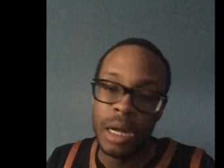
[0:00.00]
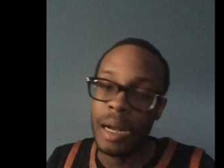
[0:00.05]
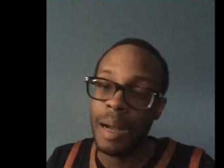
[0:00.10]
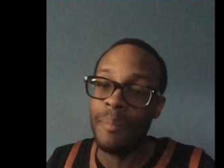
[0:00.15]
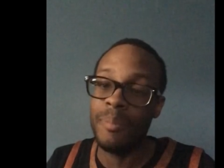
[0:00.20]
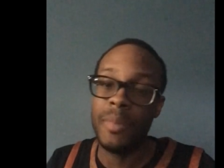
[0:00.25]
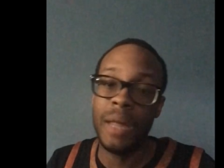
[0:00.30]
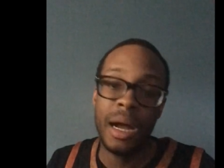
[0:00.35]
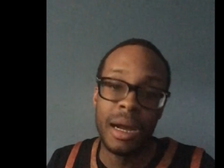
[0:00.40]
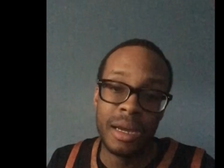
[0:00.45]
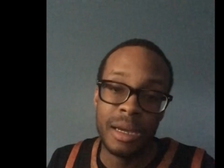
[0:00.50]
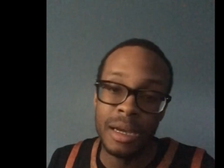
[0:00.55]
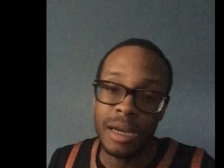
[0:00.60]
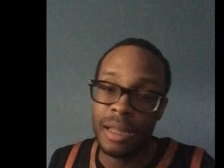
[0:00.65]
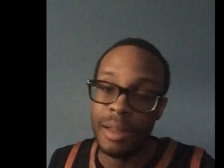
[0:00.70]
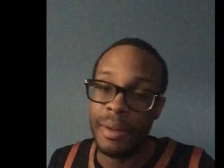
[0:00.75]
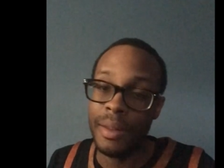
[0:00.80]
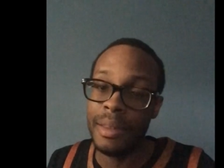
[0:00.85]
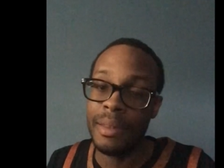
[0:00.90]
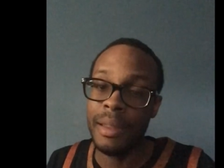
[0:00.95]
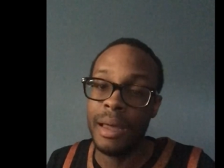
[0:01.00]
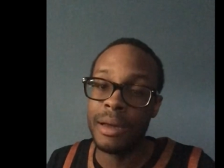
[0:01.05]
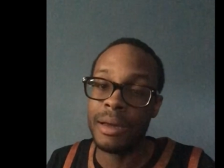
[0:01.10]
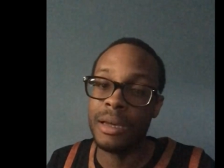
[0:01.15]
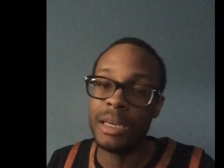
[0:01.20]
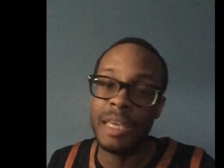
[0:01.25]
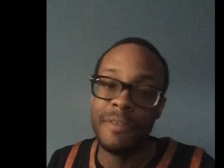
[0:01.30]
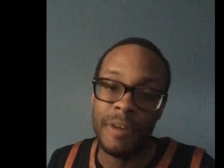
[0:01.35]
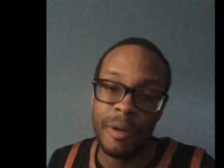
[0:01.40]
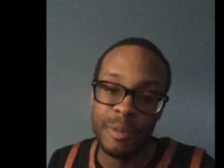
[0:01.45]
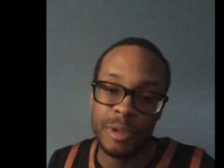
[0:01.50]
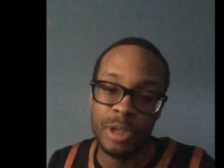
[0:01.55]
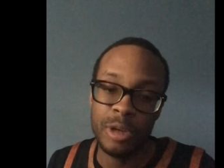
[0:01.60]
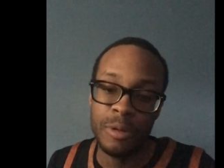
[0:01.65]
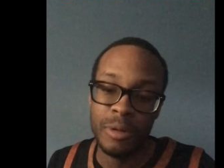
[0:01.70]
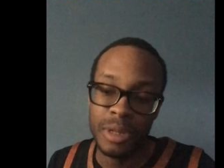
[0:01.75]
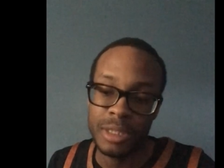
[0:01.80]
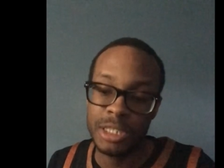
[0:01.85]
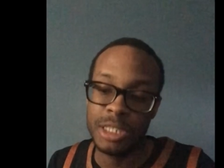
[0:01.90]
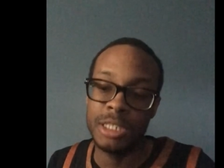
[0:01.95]
I'm not going to give up on you
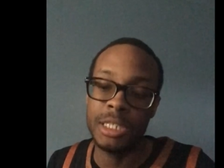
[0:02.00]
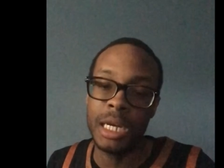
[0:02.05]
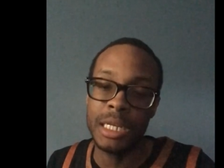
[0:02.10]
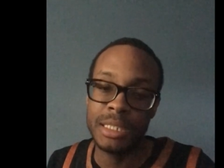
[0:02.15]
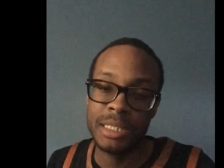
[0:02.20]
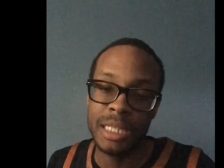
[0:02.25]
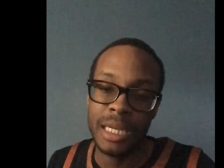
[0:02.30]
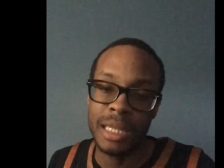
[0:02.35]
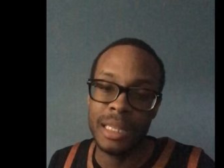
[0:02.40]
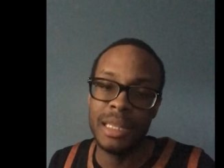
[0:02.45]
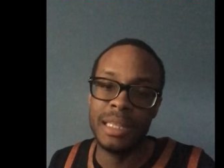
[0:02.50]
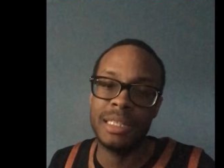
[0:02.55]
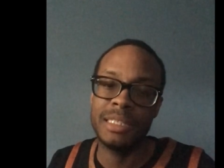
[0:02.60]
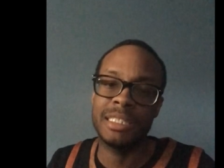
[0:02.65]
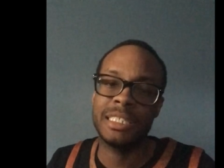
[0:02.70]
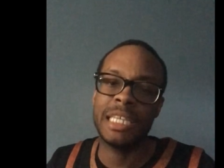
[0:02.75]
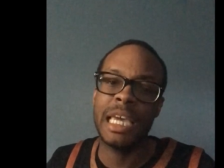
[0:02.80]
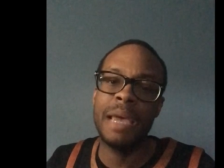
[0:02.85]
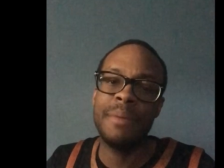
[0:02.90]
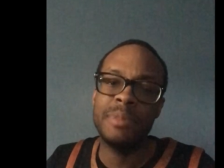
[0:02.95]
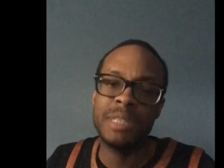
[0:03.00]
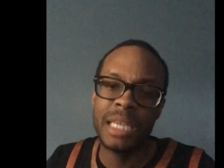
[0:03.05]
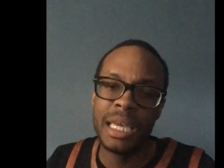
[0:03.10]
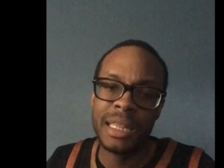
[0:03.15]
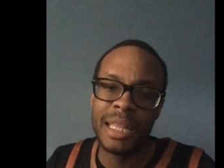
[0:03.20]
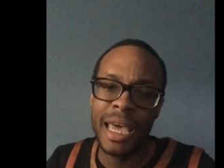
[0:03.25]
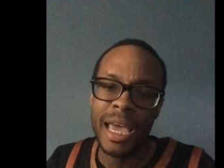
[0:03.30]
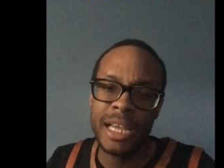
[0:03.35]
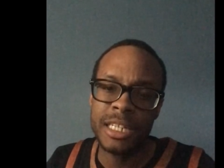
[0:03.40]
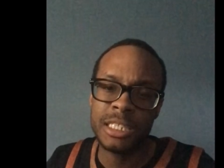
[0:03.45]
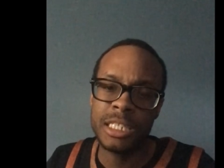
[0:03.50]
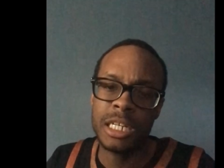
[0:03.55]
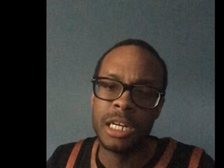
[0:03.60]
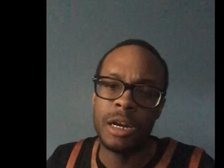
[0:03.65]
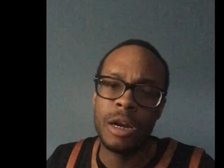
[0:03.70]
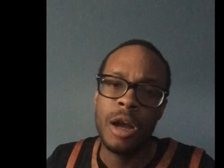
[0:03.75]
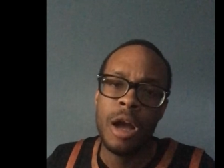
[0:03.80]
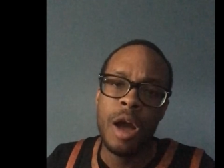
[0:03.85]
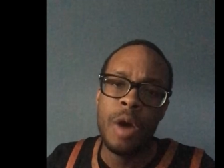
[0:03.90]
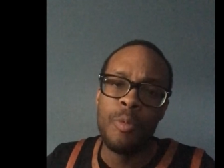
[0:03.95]
just yet. Same thing last
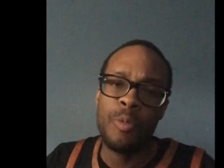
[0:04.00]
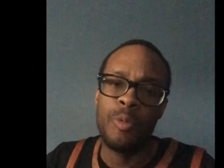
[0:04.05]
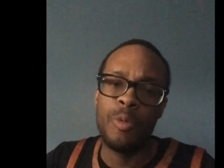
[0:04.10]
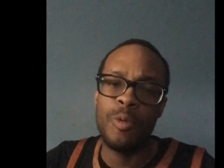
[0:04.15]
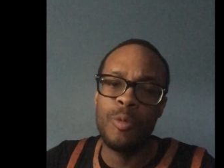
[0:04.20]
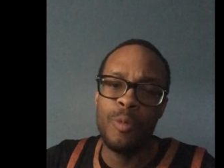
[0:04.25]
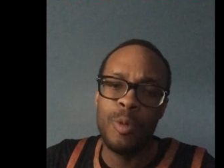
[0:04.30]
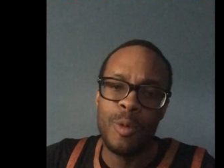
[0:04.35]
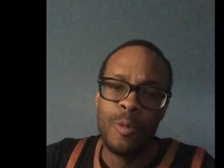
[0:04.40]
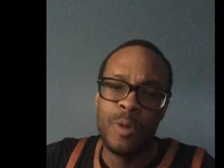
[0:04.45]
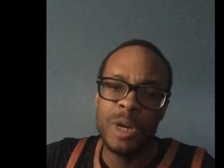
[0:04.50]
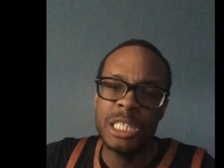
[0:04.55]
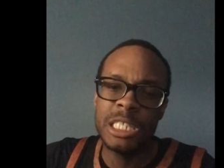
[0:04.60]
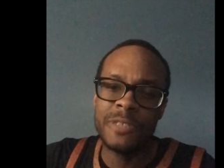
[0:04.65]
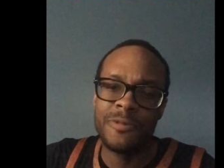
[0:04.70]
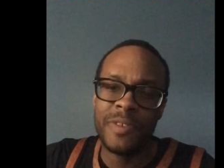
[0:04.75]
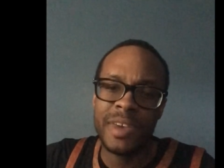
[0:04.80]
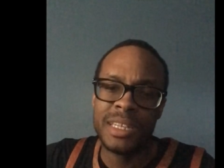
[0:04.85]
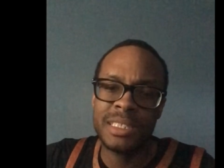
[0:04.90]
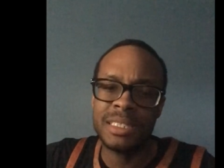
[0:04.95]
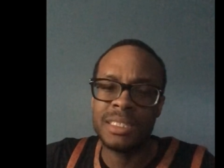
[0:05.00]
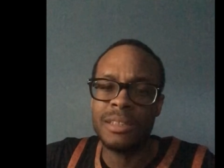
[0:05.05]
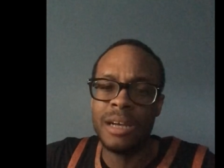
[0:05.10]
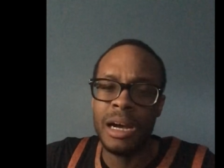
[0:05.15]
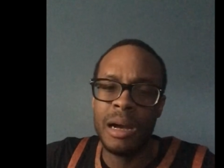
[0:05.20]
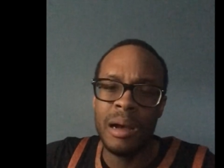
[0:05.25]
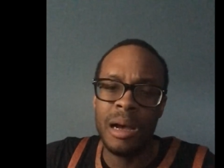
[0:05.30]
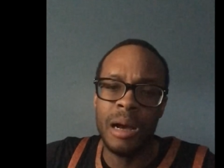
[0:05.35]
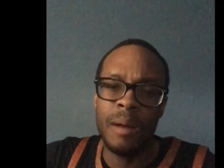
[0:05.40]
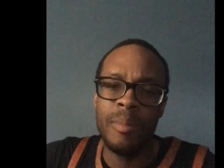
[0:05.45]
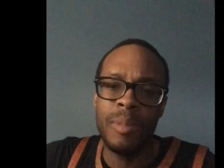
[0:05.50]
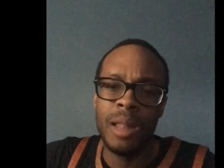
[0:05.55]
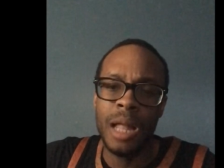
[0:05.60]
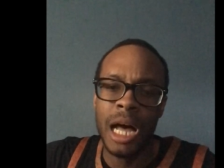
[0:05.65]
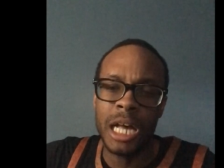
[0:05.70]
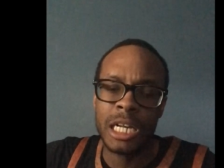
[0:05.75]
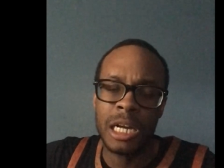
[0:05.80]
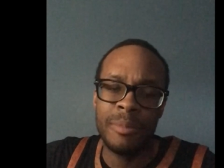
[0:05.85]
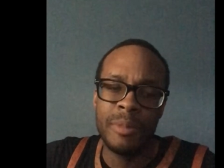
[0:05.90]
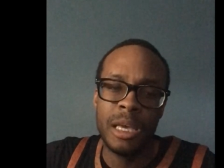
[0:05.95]
year when Wizards fans thought Bilal
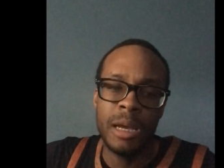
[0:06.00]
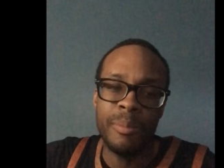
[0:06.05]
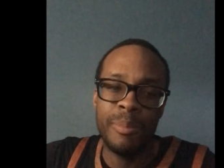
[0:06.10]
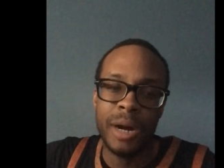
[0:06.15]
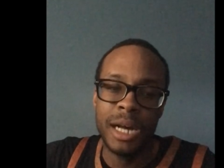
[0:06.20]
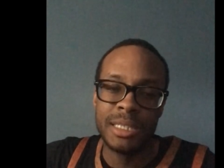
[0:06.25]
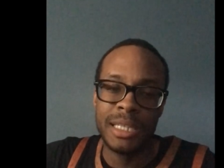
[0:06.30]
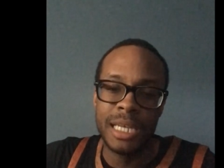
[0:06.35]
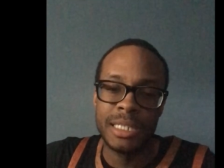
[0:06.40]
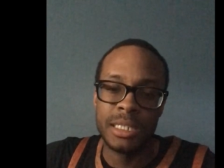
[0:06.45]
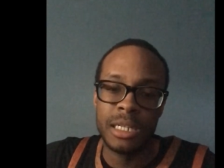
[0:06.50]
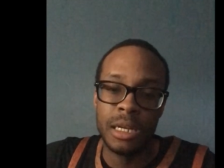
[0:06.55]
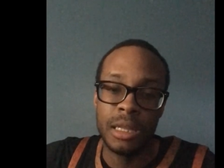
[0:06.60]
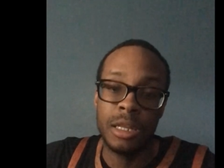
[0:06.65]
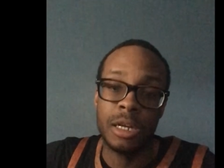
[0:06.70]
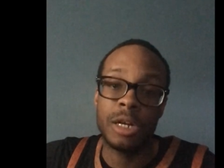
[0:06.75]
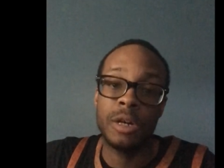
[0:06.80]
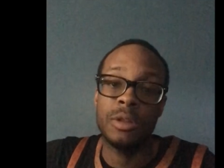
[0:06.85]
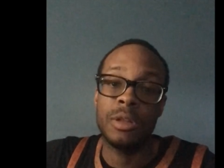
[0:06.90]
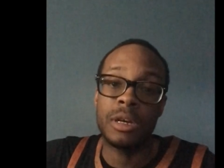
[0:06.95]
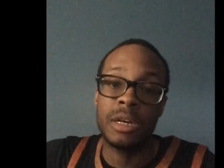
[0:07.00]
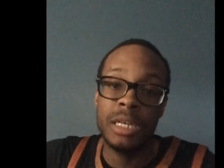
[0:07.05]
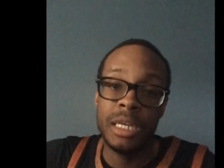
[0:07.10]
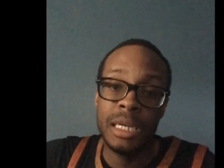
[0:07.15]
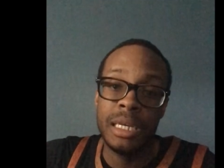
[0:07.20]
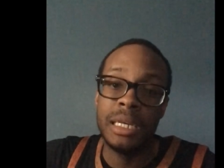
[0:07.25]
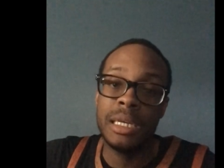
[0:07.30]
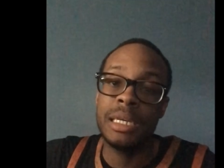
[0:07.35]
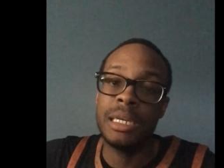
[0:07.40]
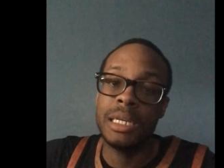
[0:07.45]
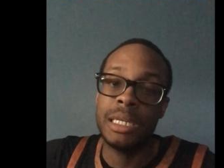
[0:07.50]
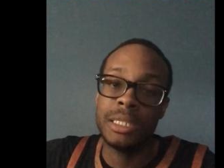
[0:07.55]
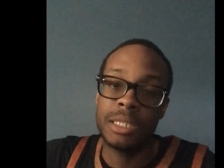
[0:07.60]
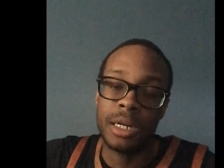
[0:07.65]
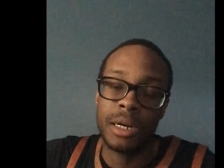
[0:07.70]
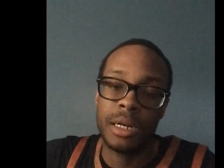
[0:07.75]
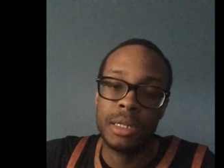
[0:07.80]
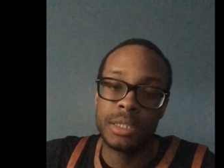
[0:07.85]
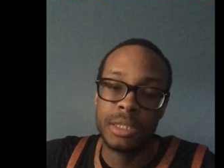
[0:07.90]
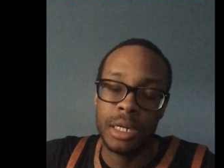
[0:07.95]
was going to be a bust last year. Look who he
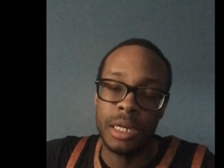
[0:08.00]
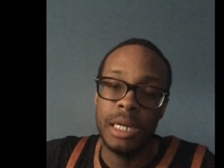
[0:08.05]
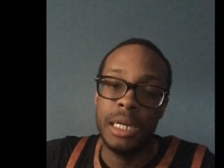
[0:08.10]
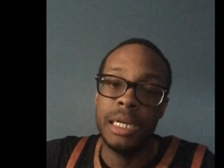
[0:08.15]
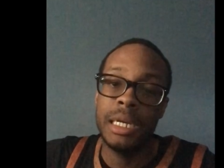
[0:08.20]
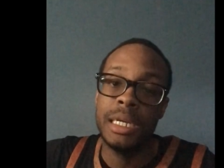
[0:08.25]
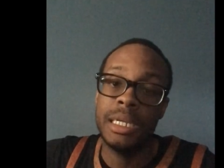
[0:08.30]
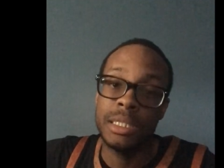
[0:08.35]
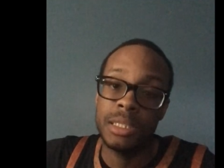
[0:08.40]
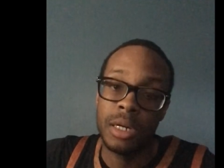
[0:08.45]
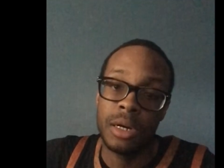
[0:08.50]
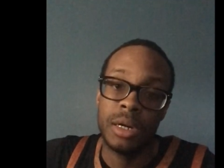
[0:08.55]
turned to. He